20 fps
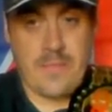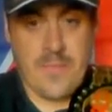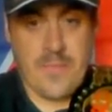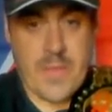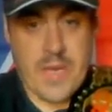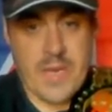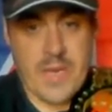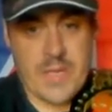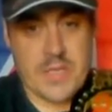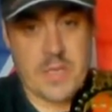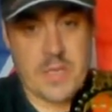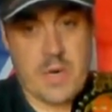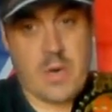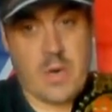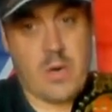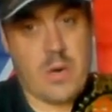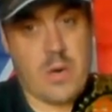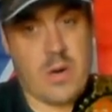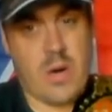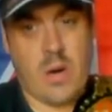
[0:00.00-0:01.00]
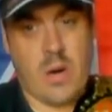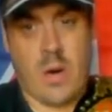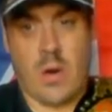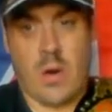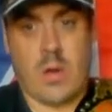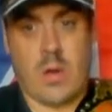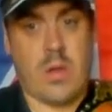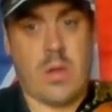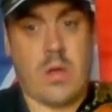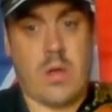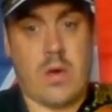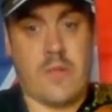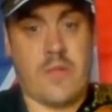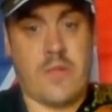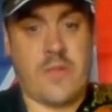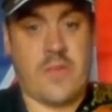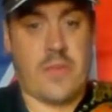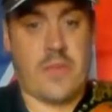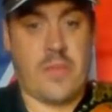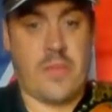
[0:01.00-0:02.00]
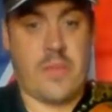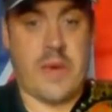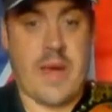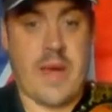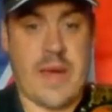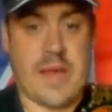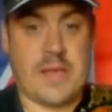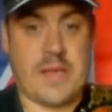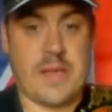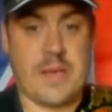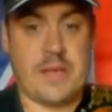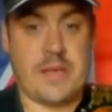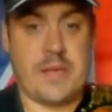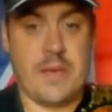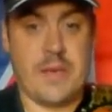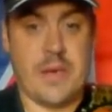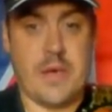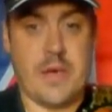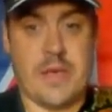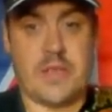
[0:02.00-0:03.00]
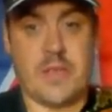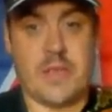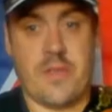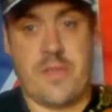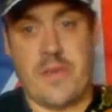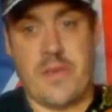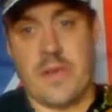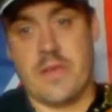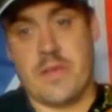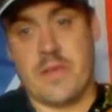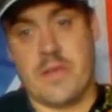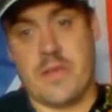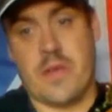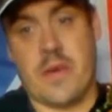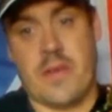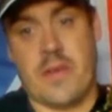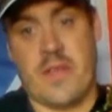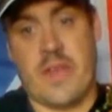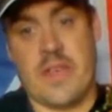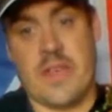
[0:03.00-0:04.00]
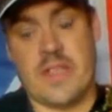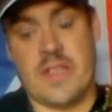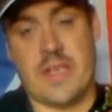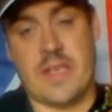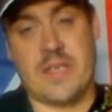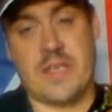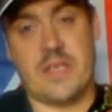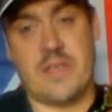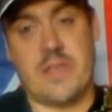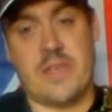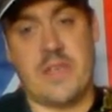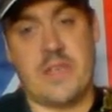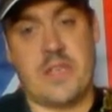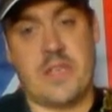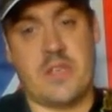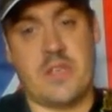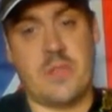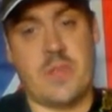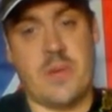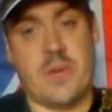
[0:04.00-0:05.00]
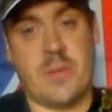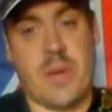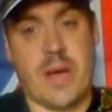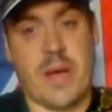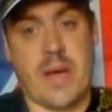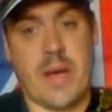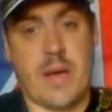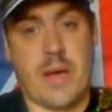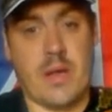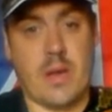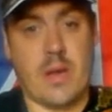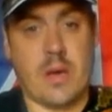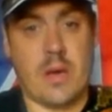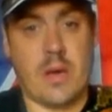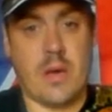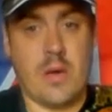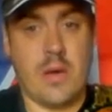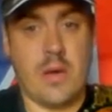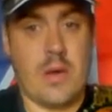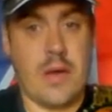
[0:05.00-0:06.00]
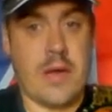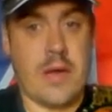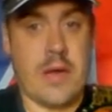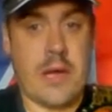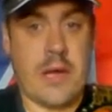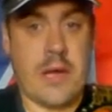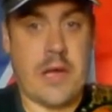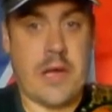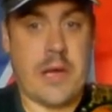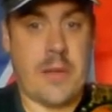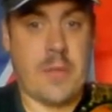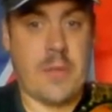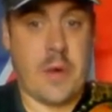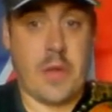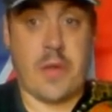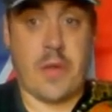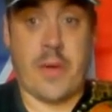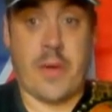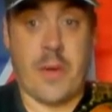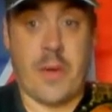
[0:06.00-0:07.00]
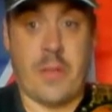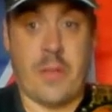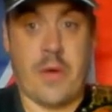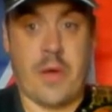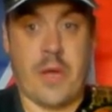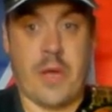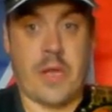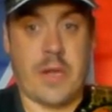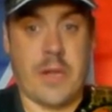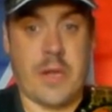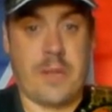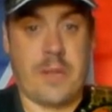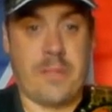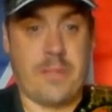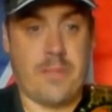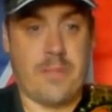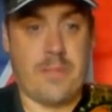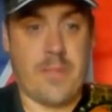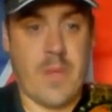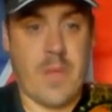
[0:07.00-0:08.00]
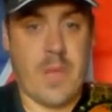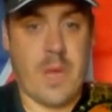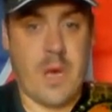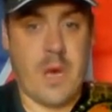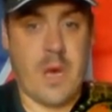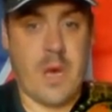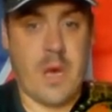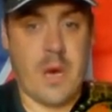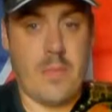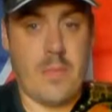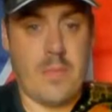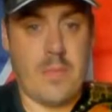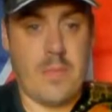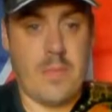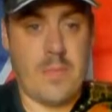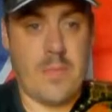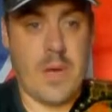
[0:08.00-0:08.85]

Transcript: It's not all off the top of my head stuff, as I don't have an extensive ECW back catalogue, although I am working on it.